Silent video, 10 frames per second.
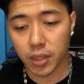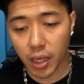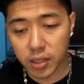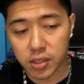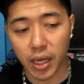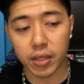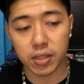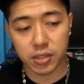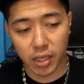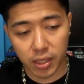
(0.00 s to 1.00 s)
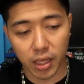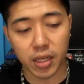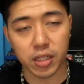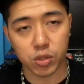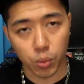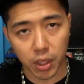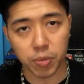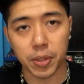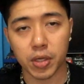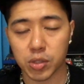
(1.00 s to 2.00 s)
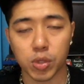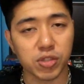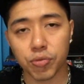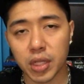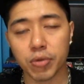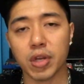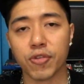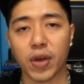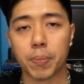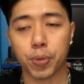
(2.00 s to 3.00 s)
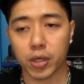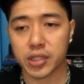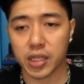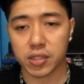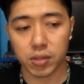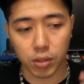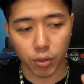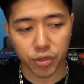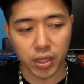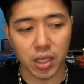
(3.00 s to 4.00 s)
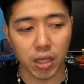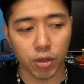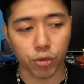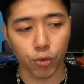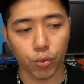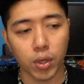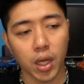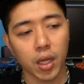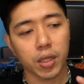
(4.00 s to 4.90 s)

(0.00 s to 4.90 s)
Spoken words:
Yes, I'd say that it is worth, because it was a really fun process, you know, thinking through,